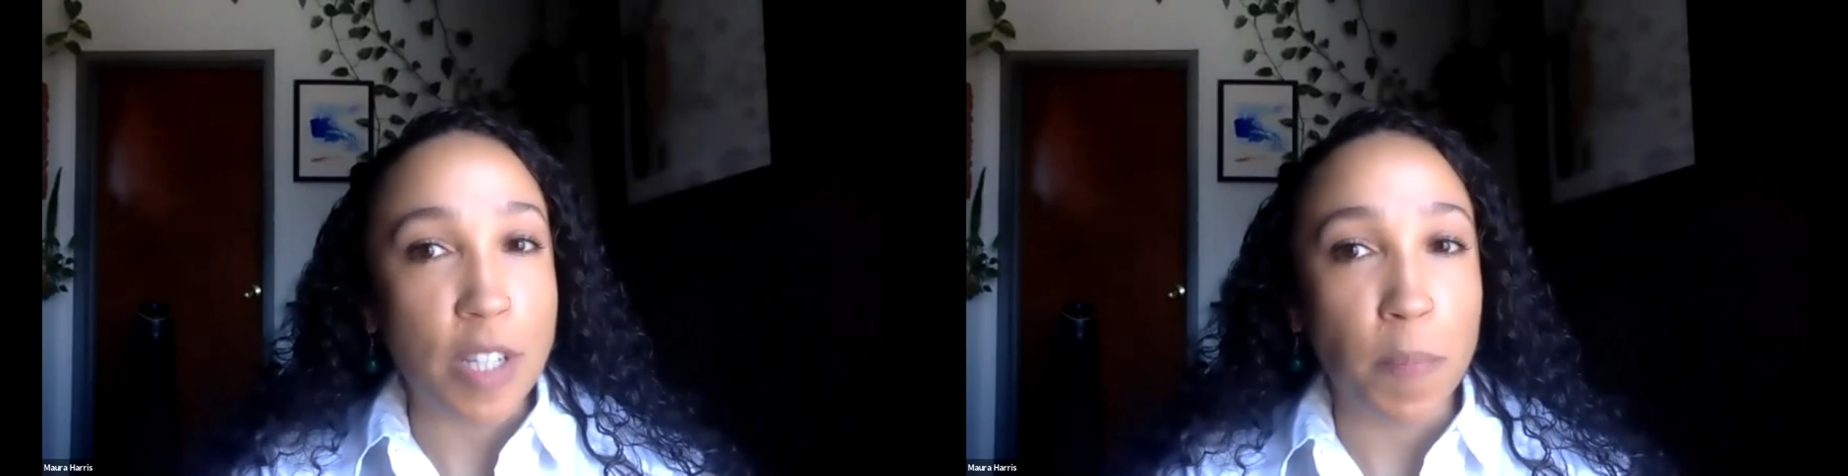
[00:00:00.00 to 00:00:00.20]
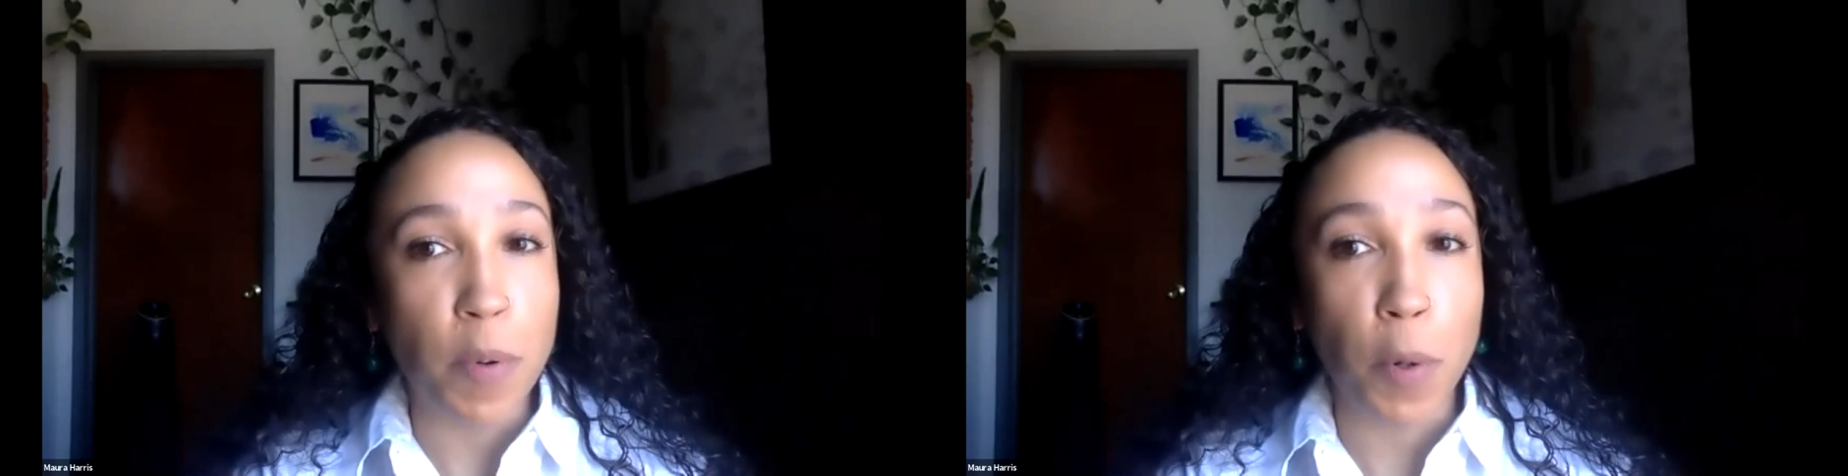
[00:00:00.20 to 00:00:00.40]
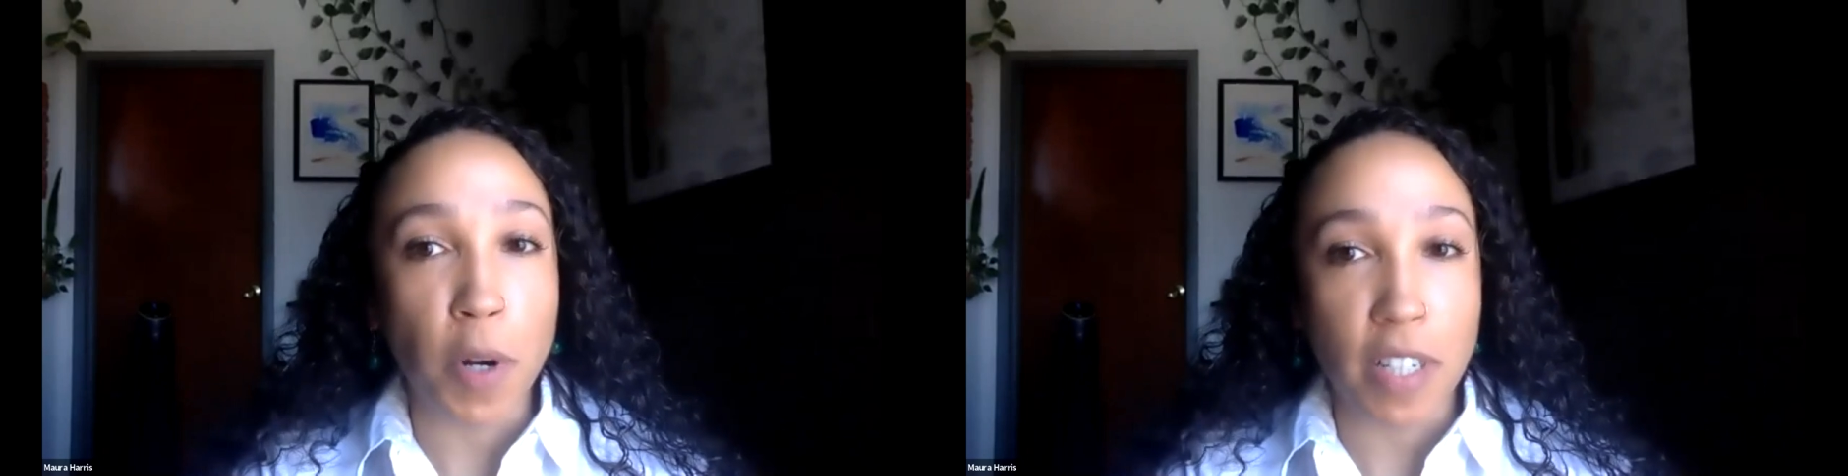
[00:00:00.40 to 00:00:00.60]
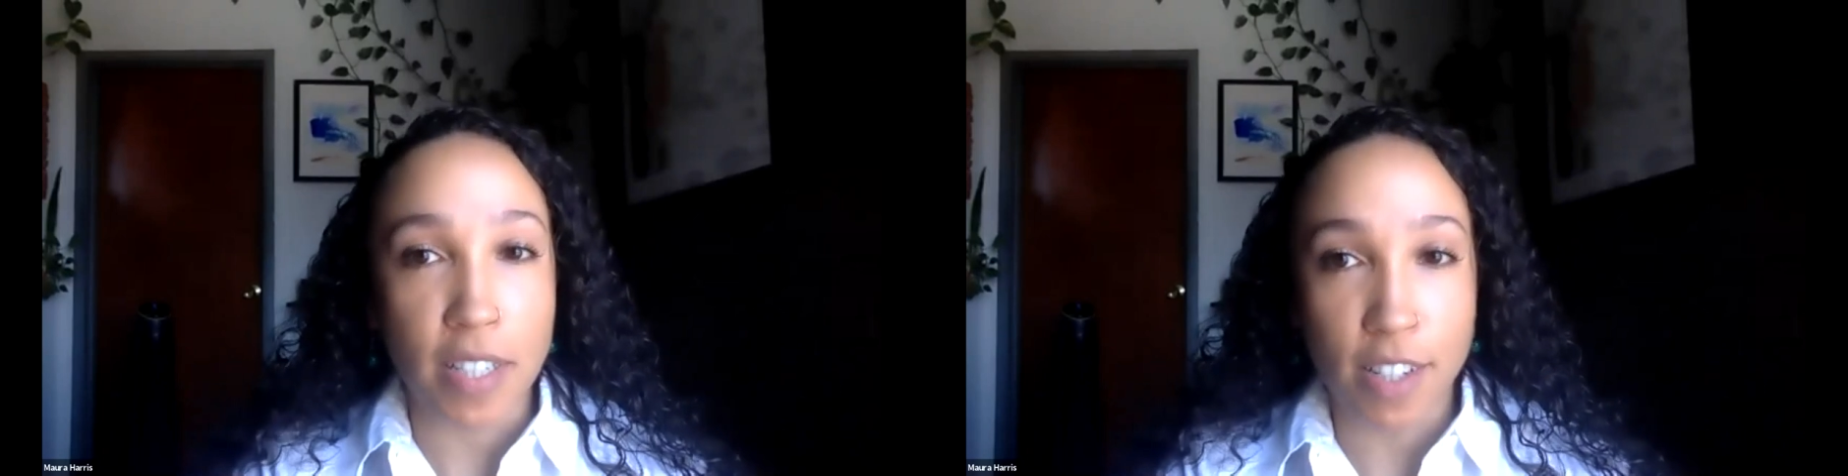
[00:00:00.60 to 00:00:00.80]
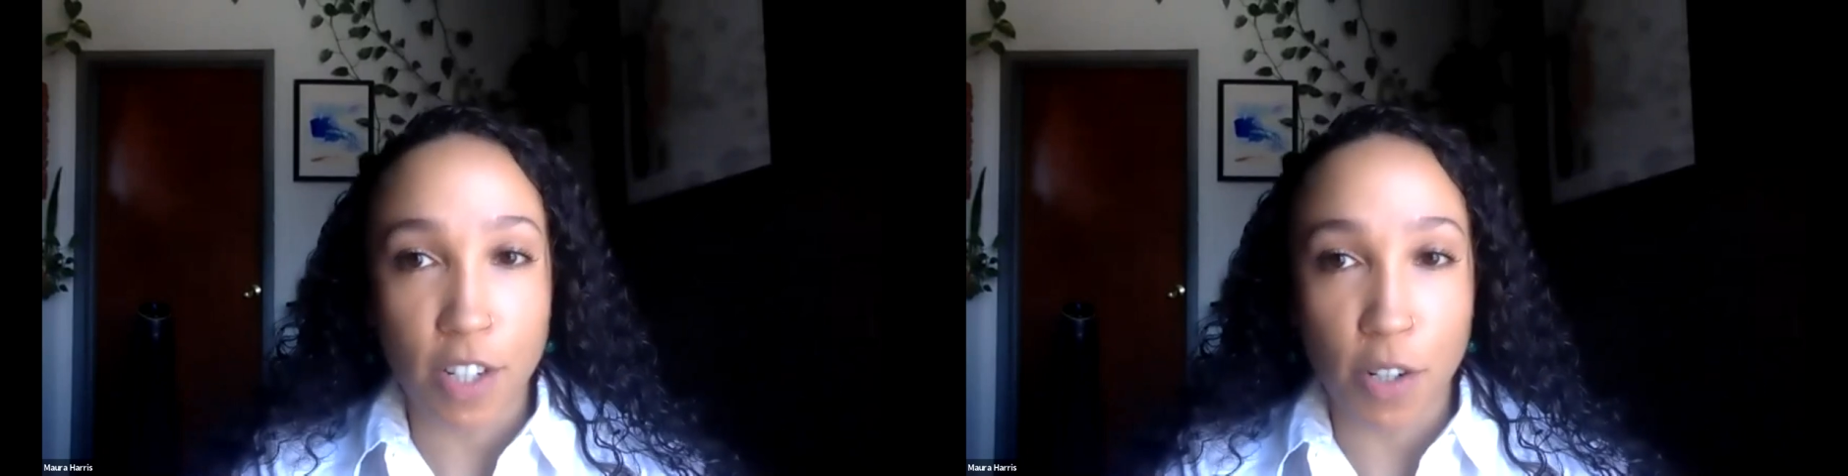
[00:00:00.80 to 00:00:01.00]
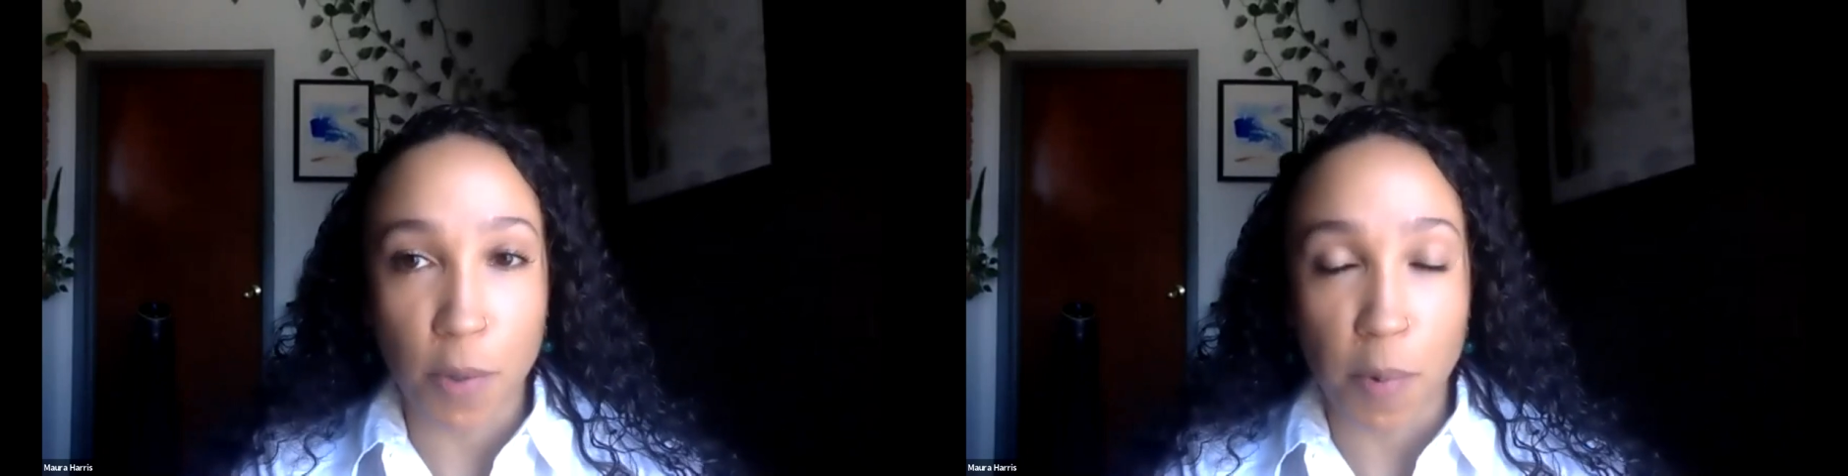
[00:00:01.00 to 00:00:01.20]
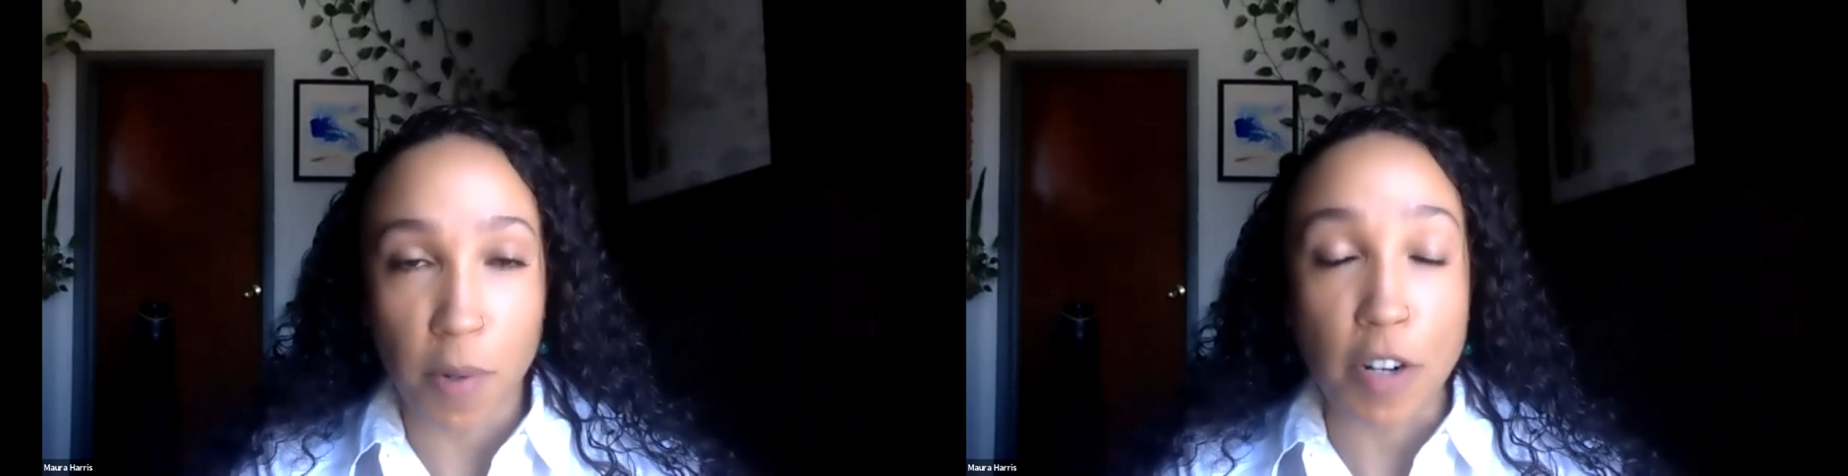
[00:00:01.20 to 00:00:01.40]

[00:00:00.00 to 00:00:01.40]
important to